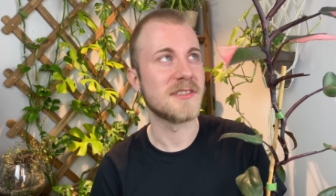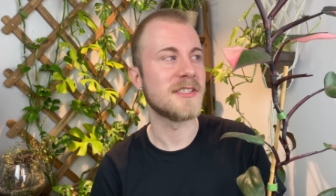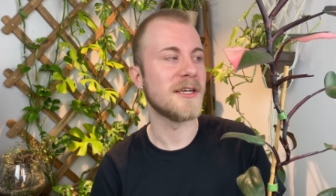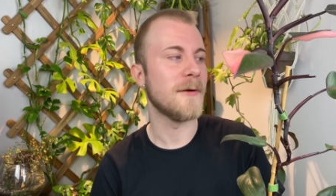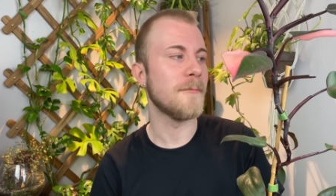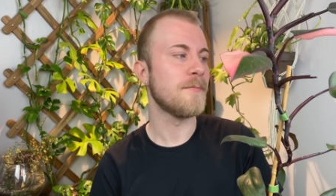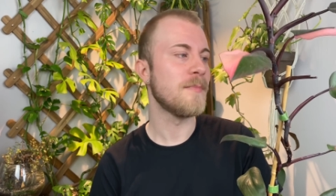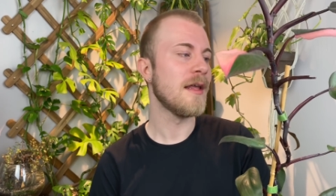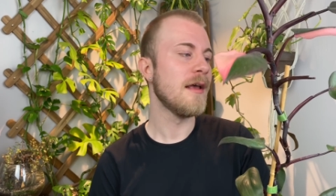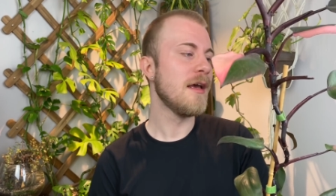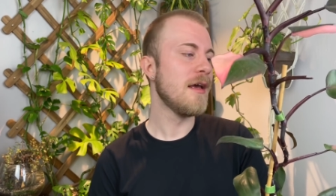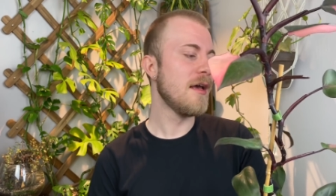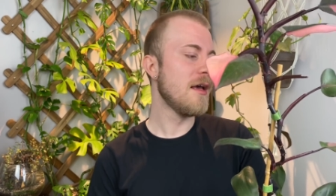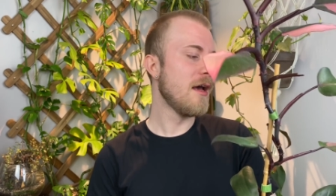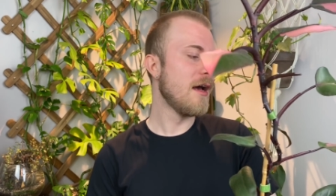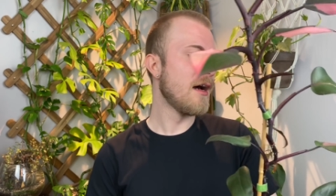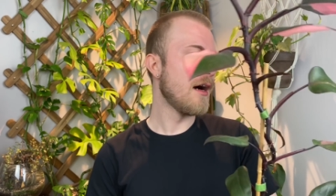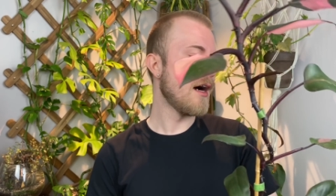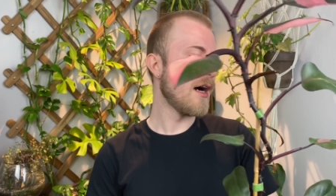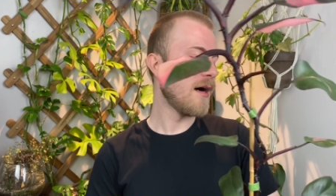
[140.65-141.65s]
So
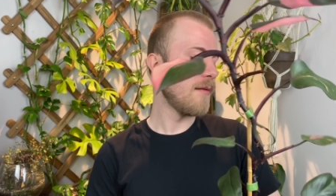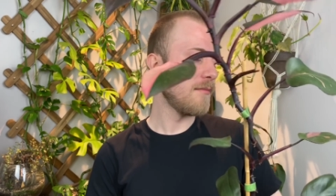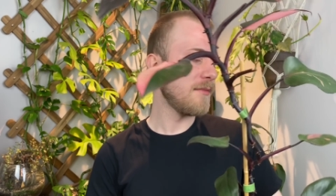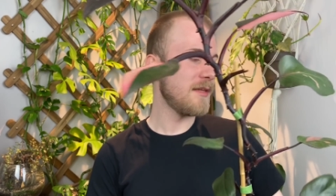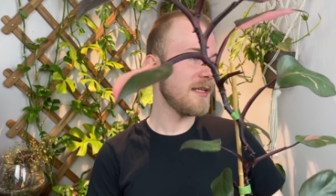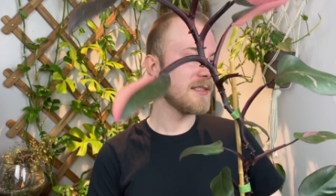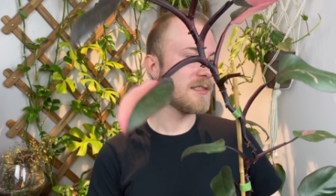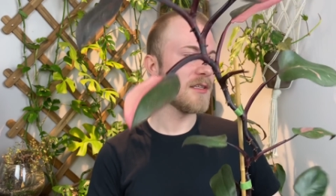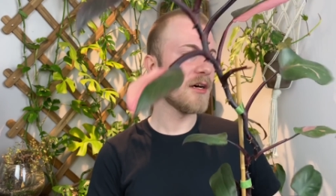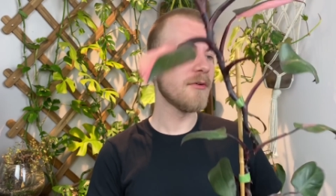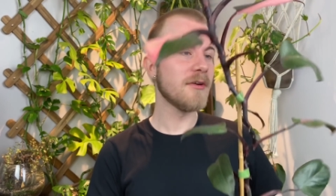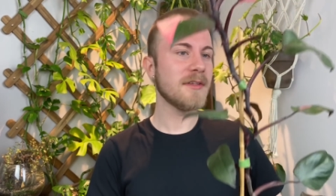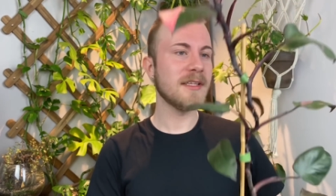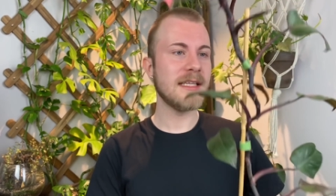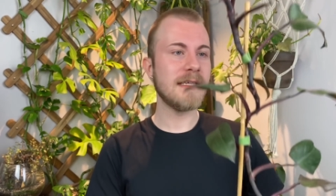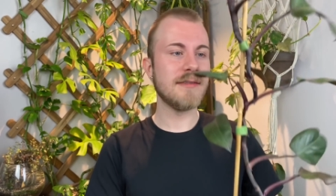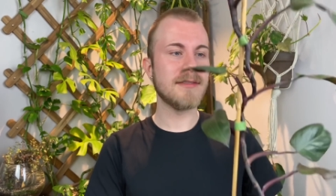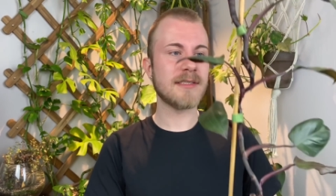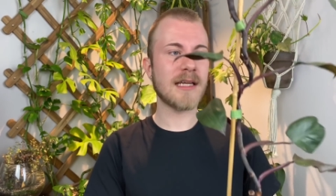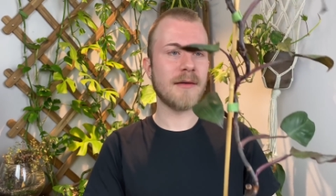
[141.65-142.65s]
um, these lower
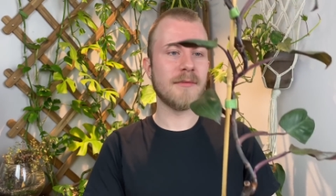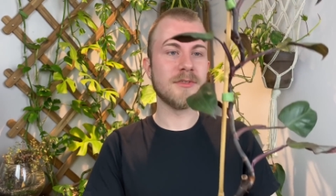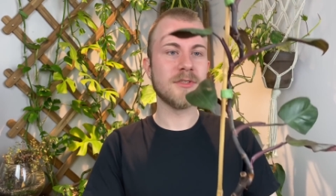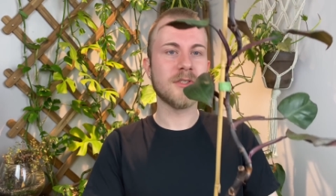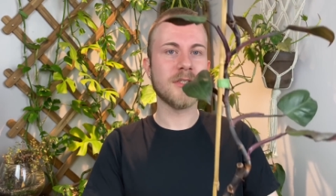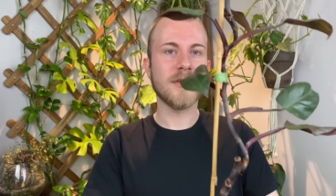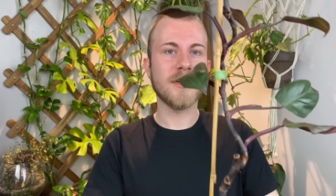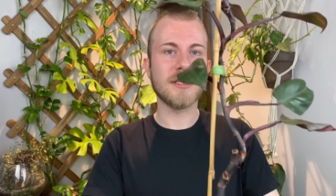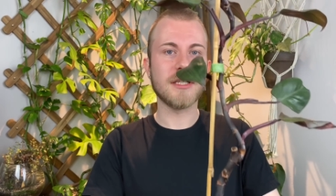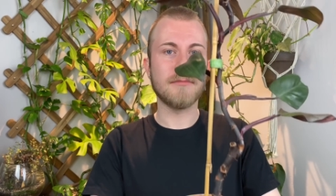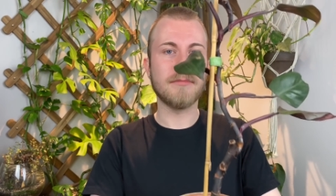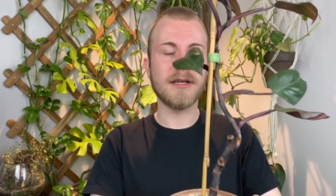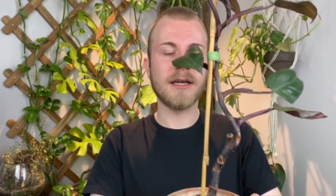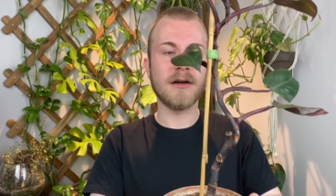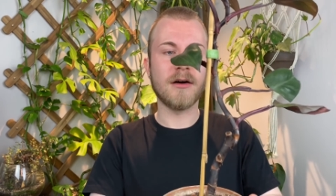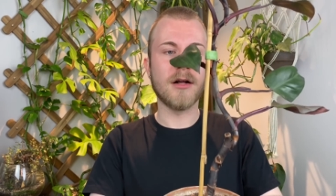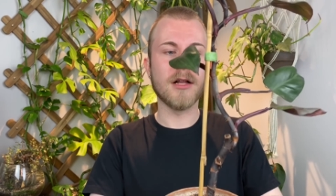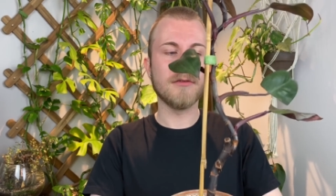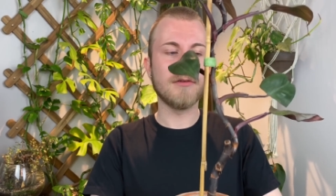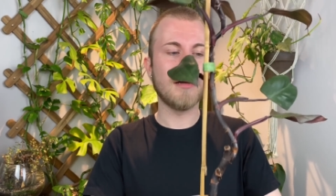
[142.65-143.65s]
leaves, I was growing the
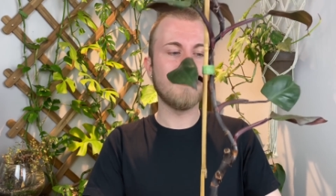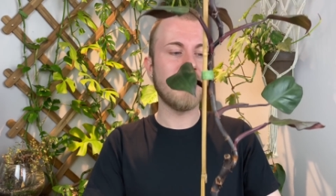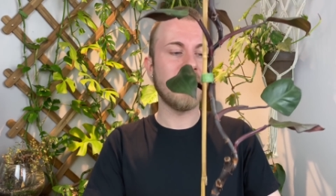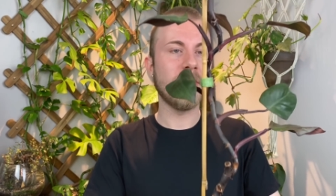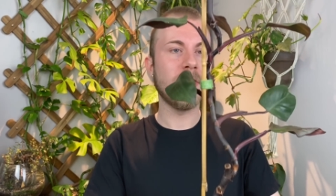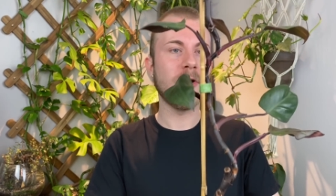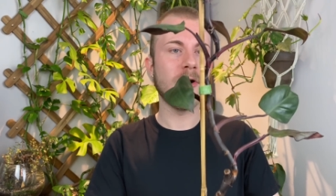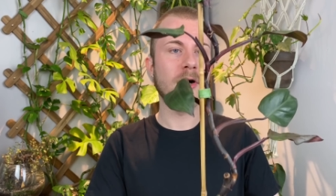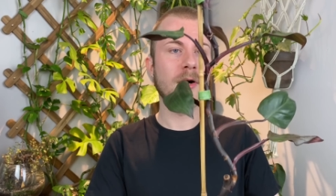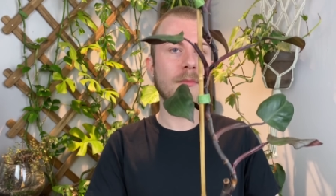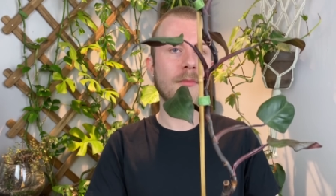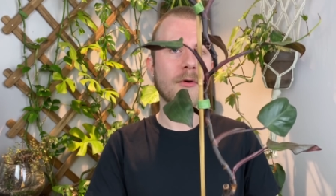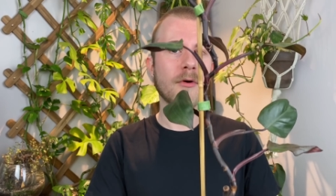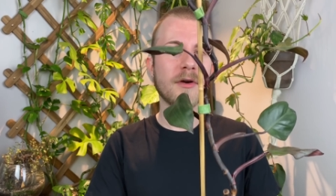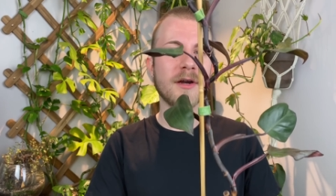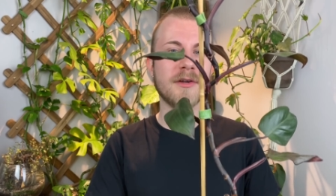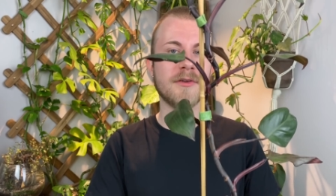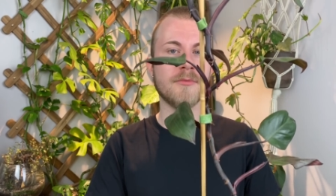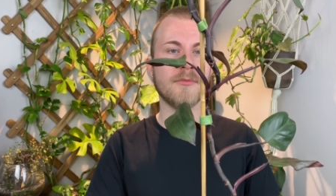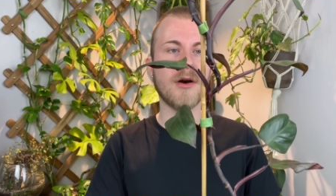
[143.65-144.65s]
plant all around my home
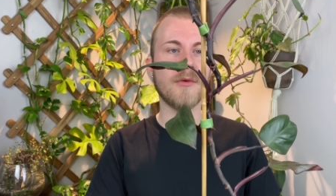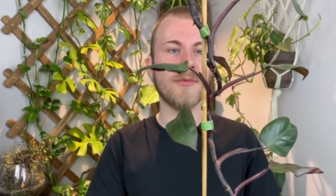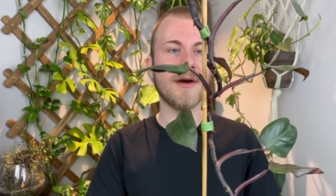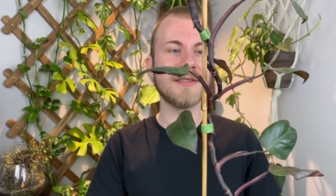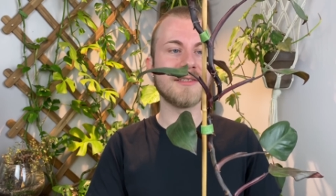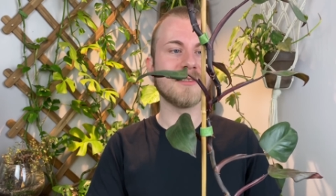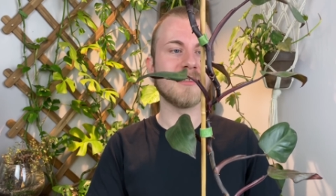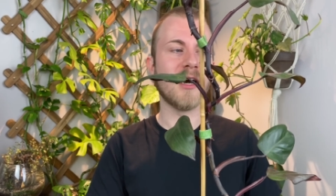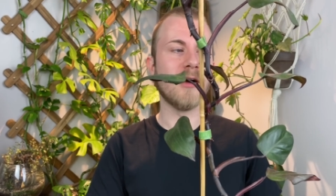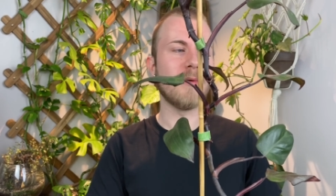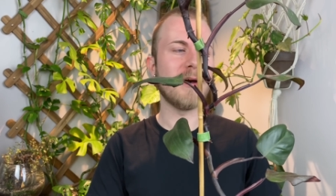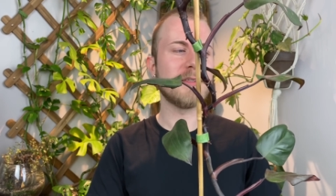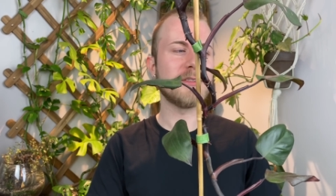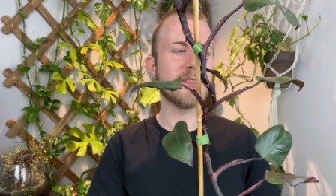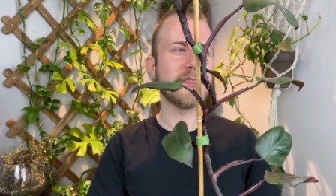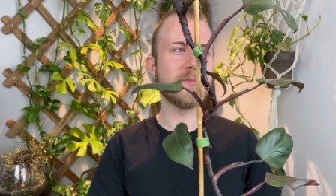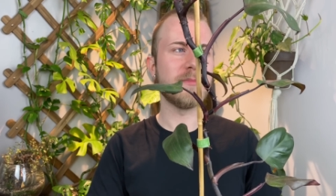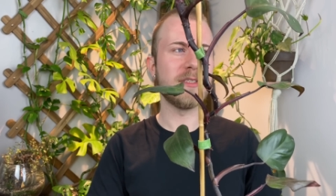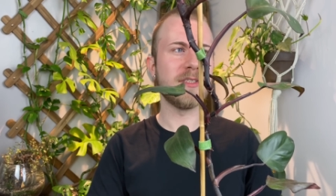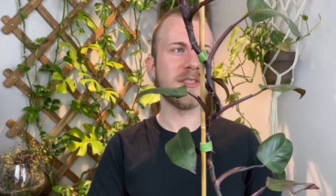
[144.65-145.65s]
or in west, a
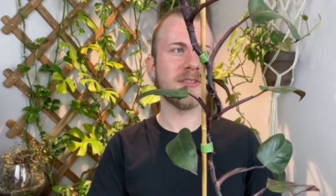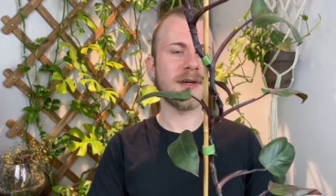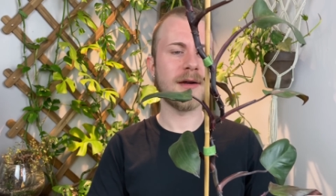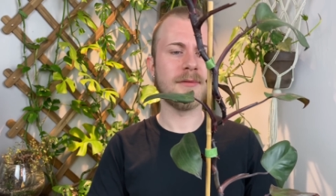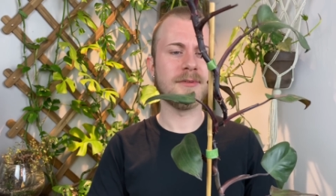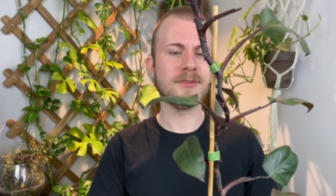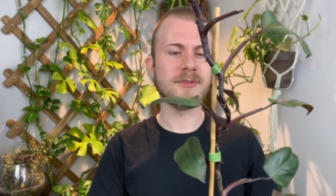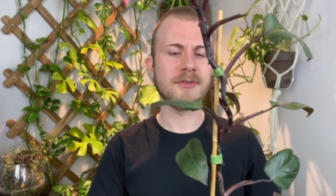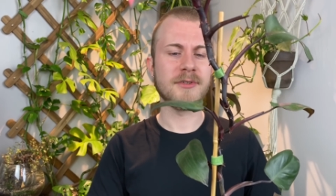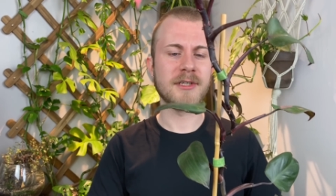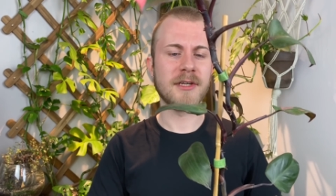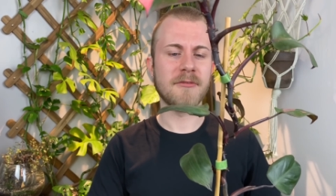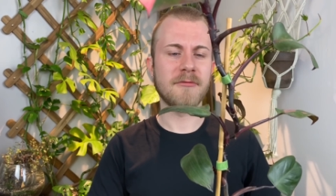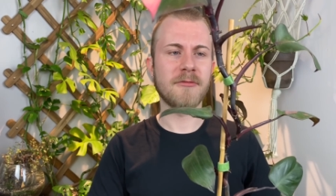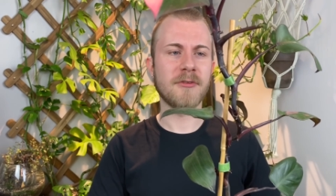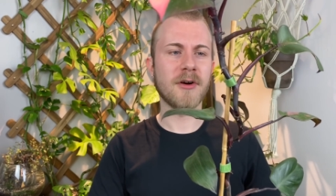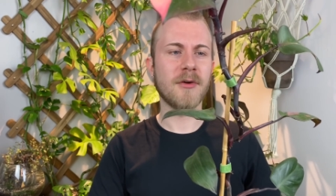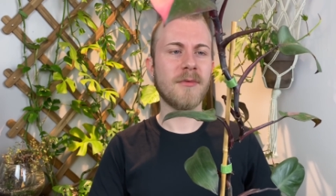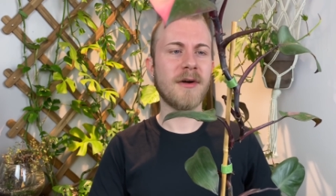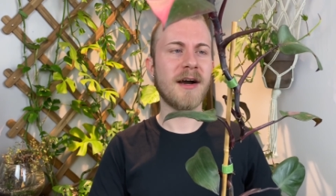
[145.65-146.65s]
western window, I was growing it
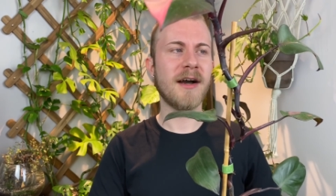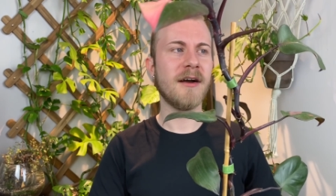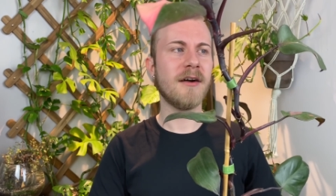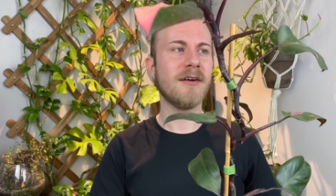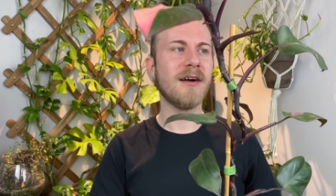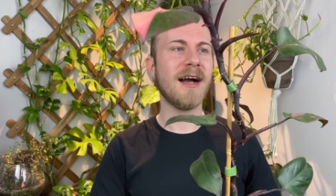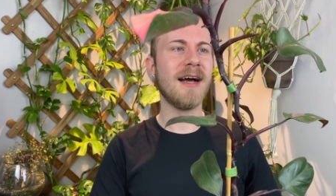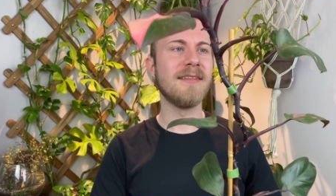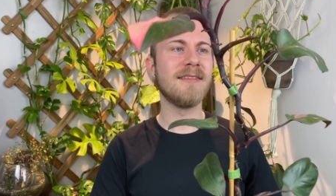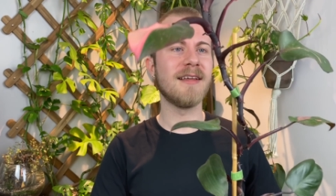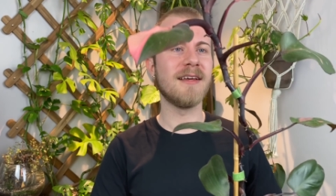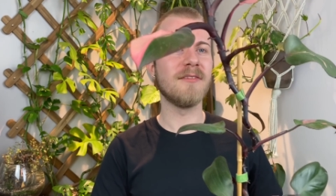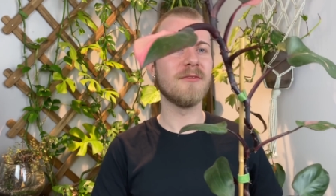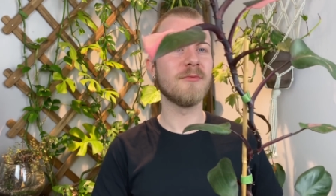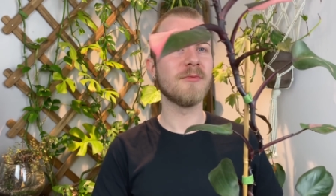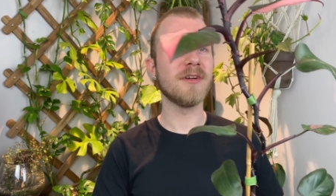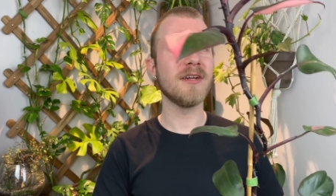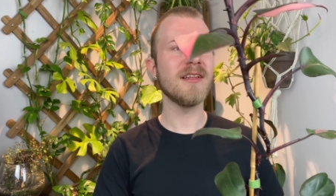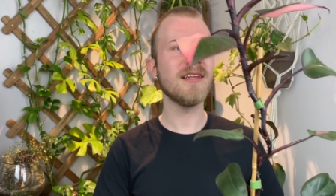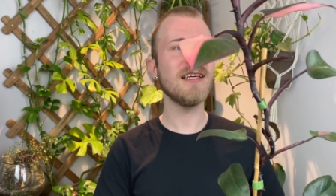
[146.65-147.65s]
for a while. And
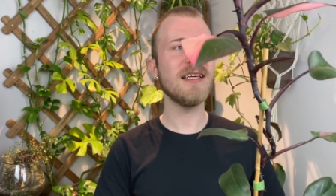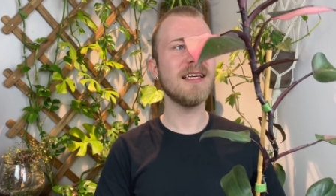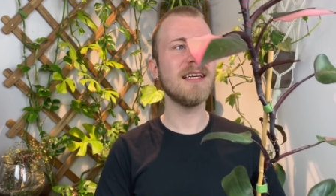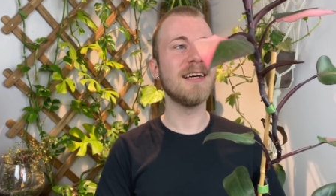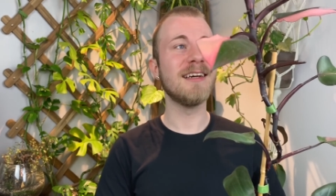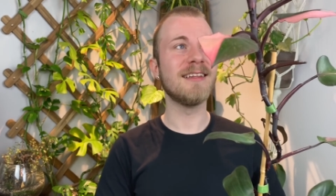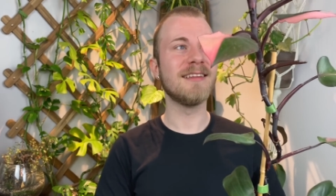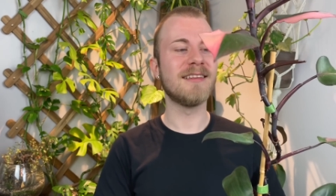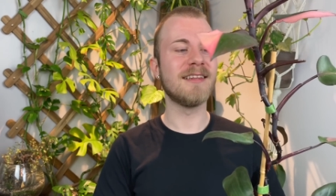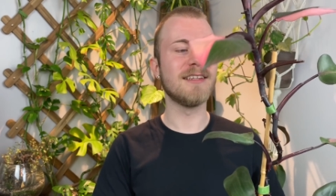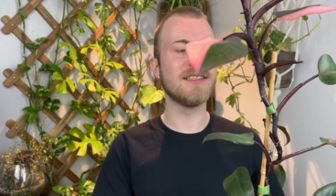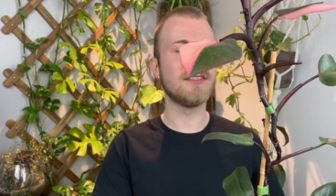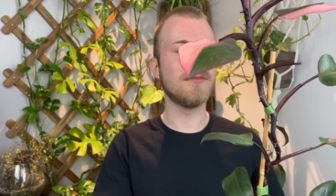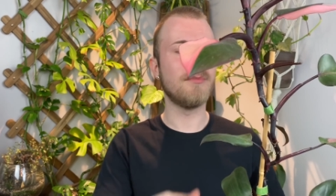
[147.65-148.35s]
then really this